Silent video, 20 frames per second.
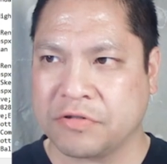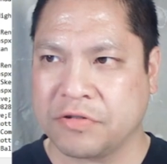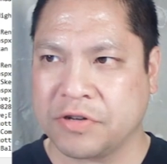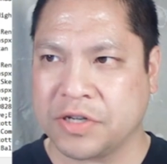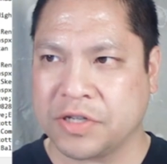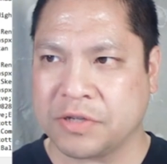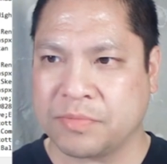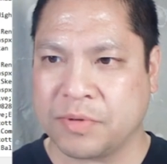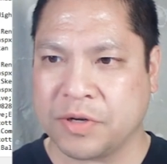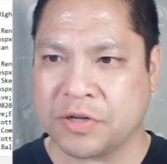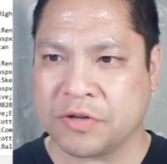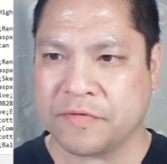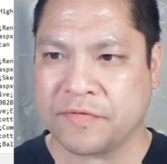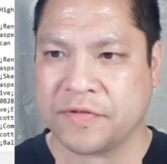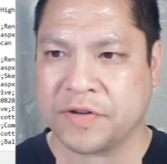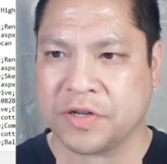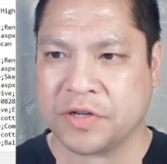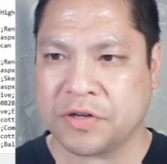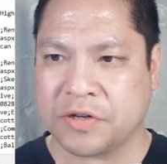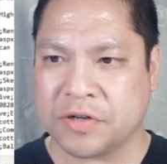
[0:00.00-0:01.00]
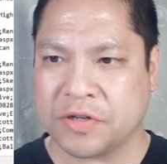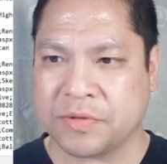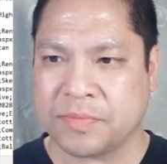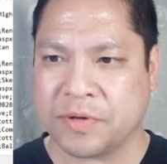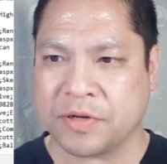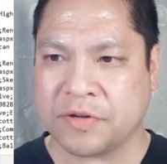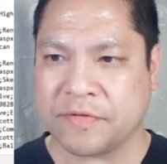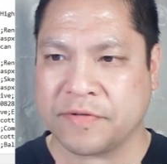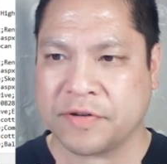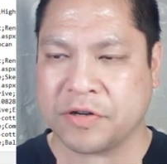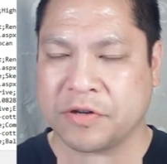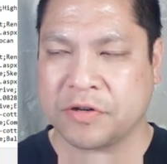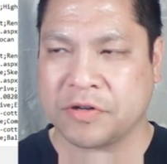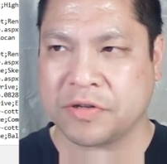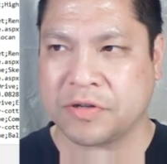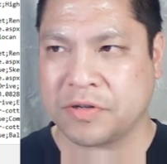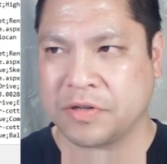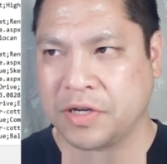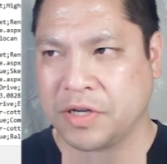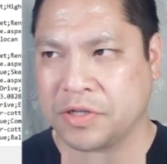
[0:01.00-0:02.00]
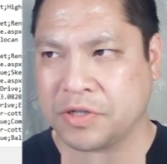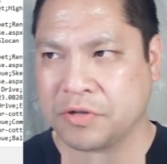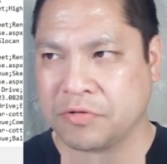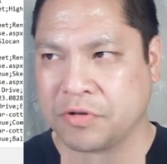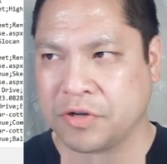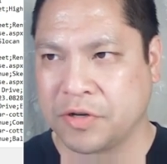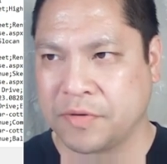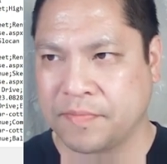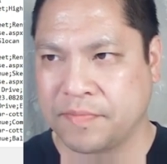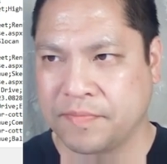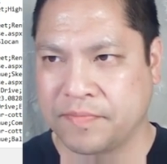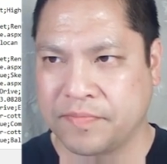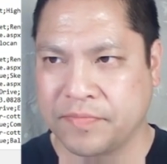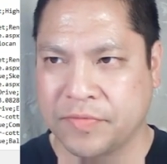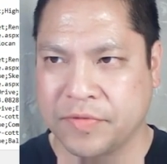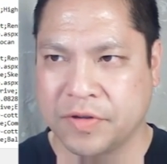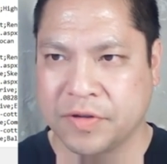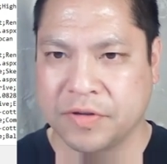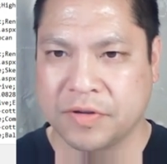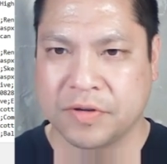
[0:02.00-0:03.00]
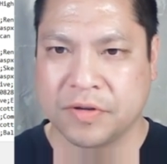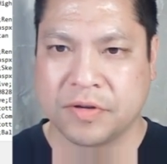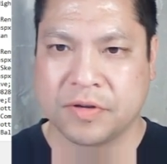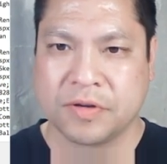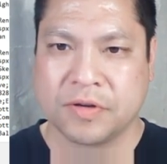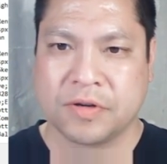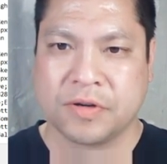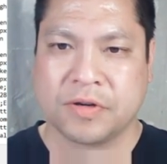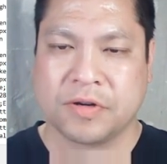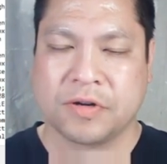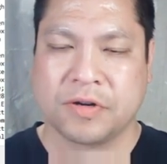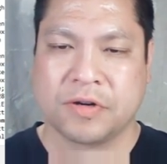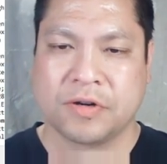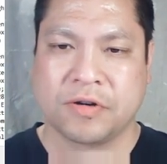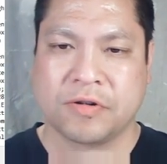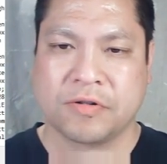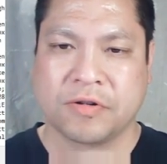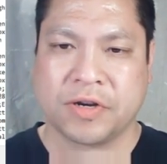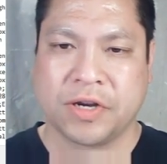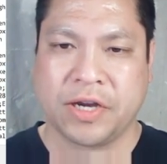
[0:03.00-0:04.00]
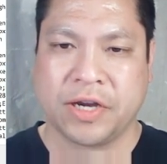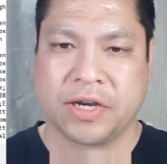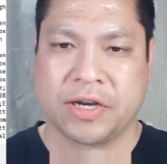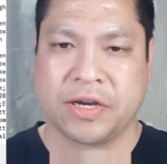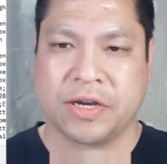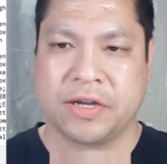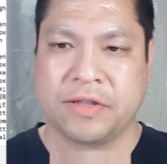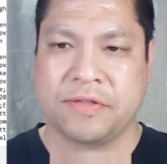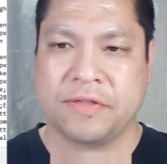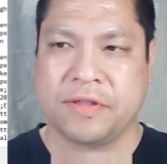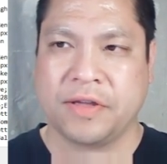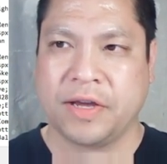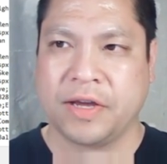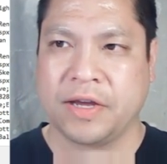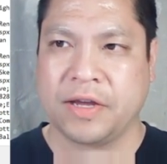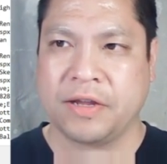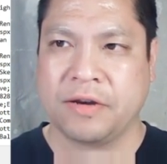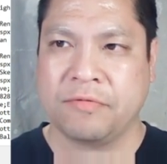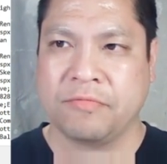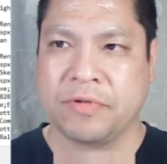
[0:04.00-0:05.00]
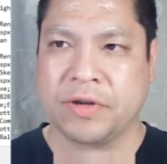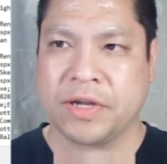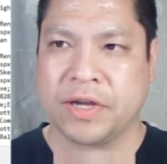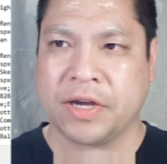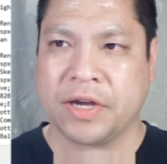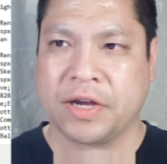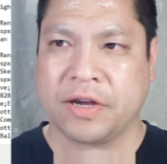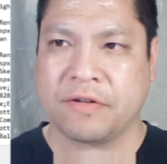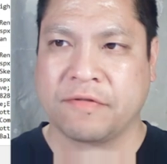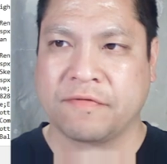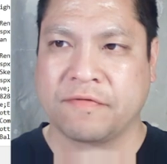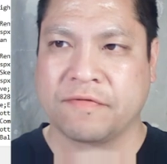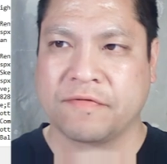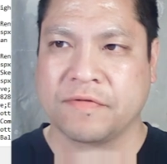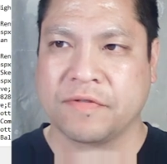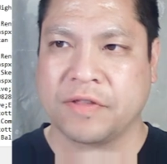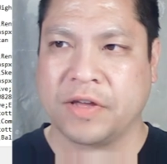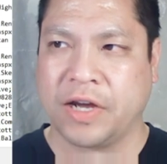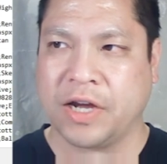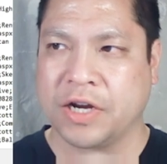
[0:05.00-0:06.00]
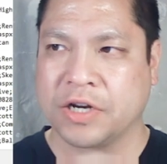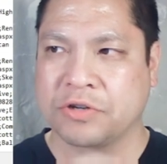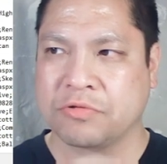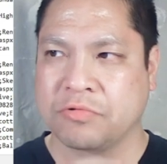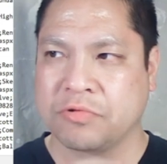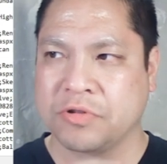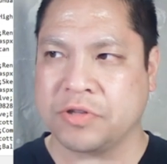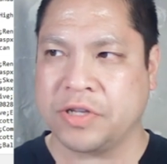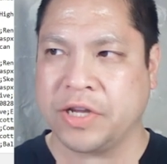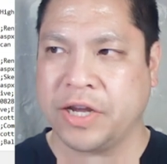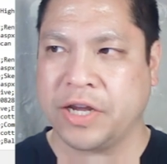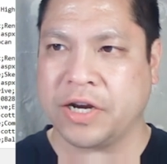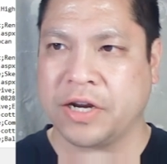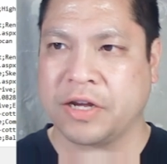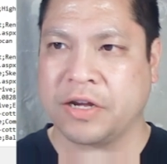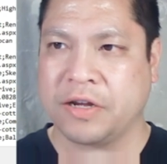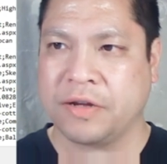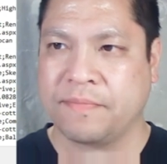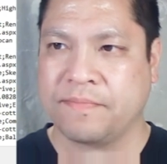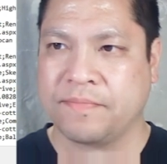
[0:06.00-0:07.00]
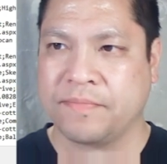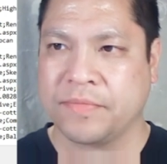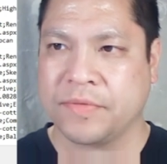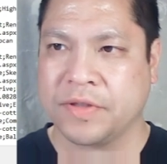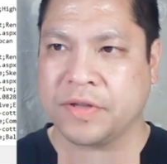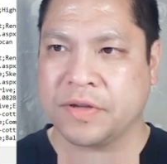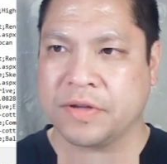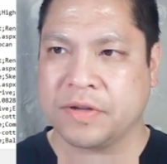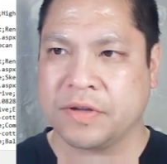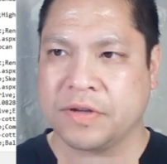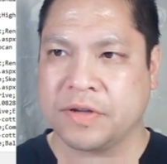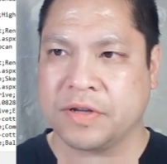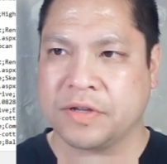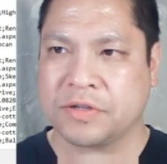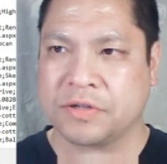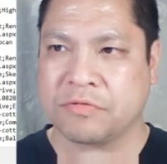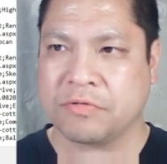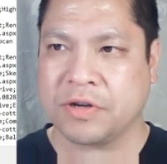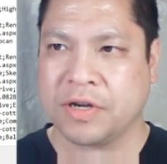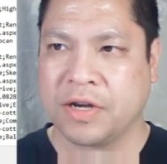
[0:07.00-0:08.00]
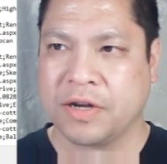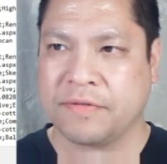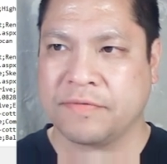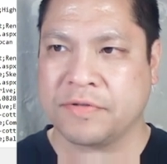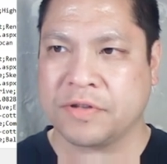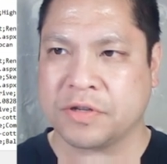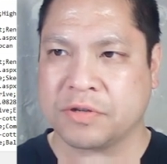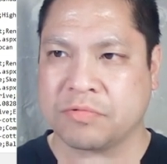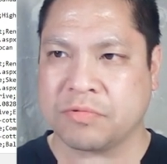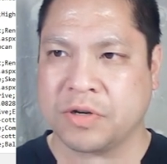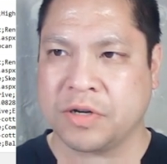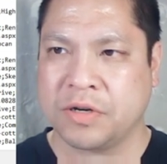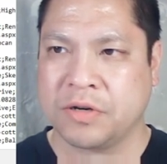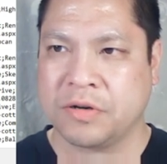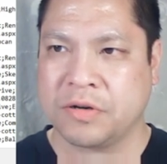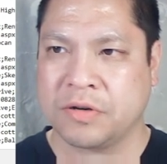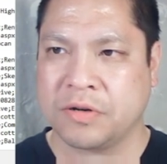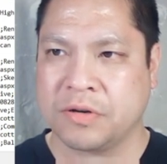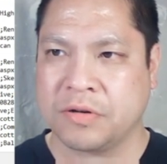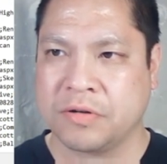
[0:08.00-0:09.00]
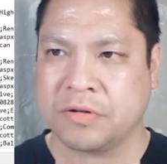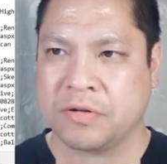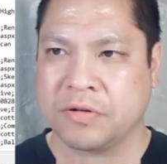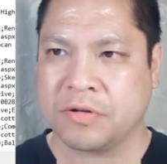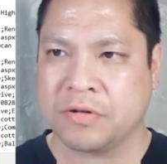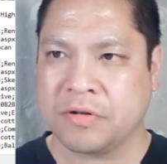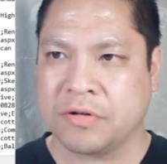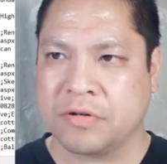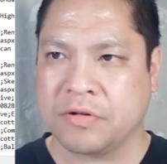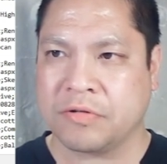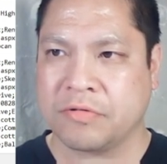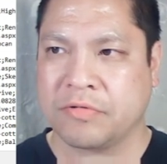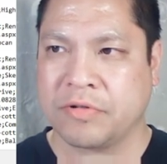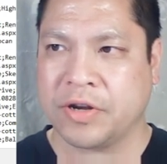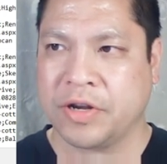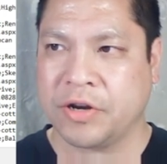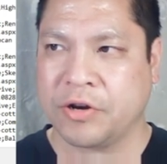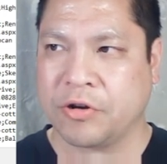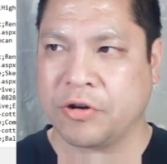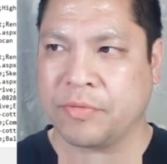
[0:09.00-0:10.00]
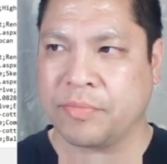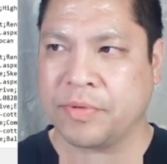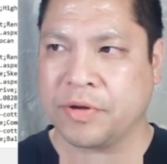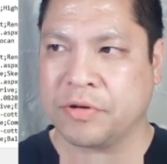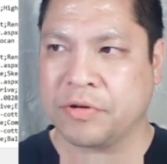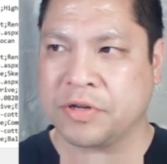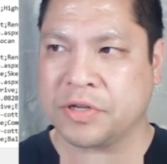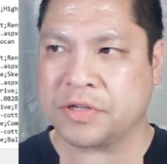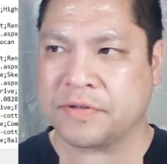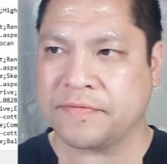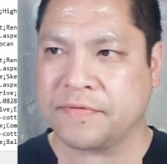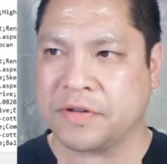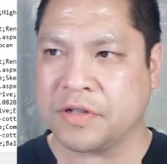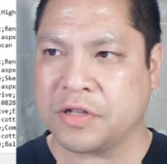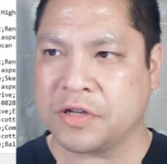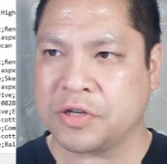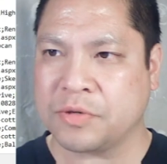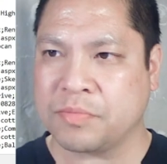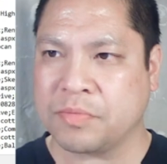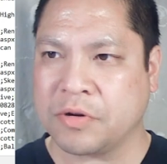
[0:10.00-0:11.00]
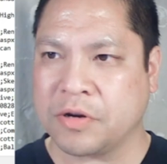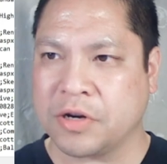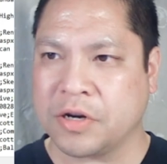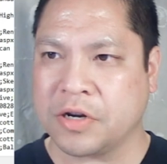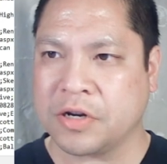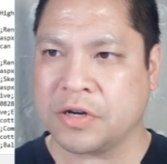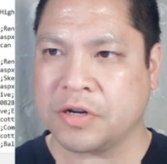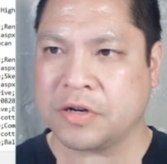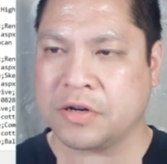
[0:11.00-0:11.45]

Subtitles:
special features, and so on. Okay, and then we have the actual data. And so we have this one, right? Arbutus Village Park.